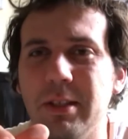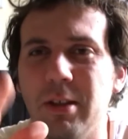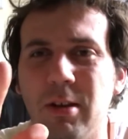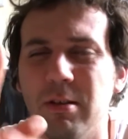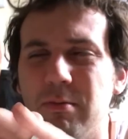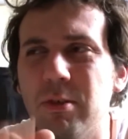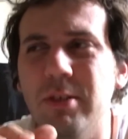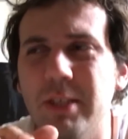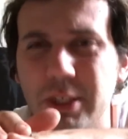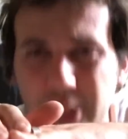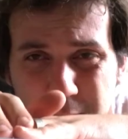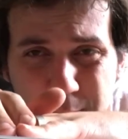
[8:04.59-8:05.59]
They're
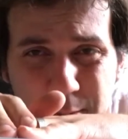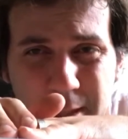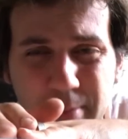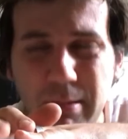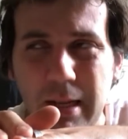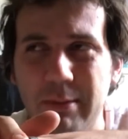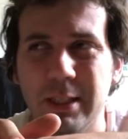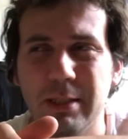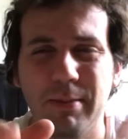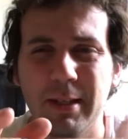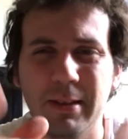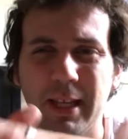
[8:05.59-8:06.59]
really cheap. You can probably
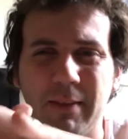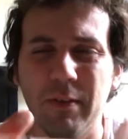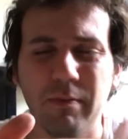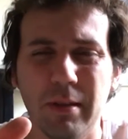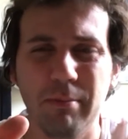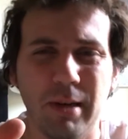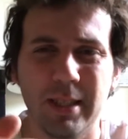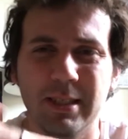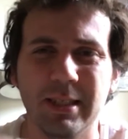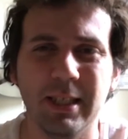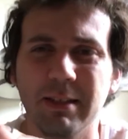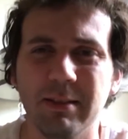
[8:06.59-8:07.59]
spend like 50
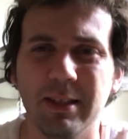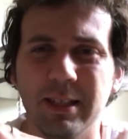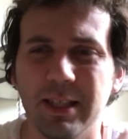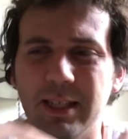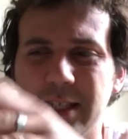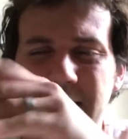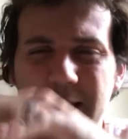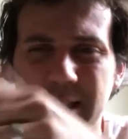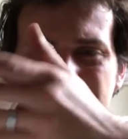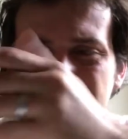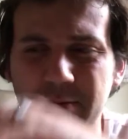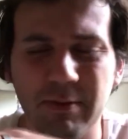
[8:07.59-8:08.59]
bucks and get get,
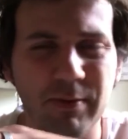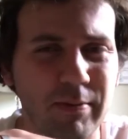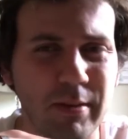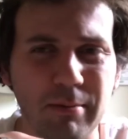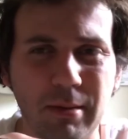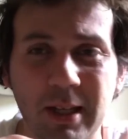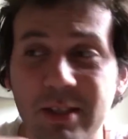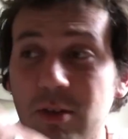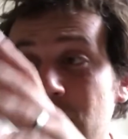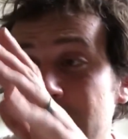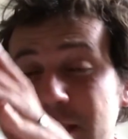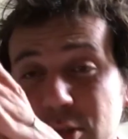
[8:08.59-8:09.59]
get this for 50 bucks.
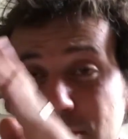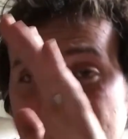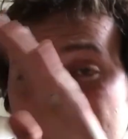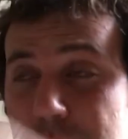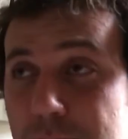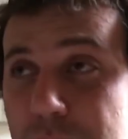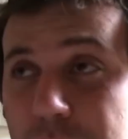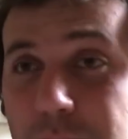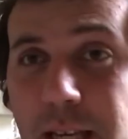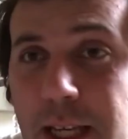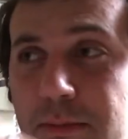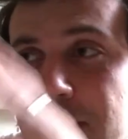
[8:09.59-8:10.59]
Or you could trade in a bunch of
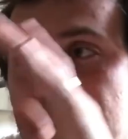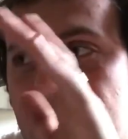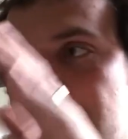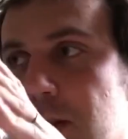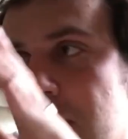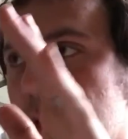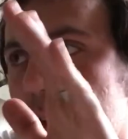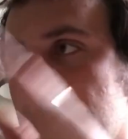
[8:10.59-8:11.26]
games. Or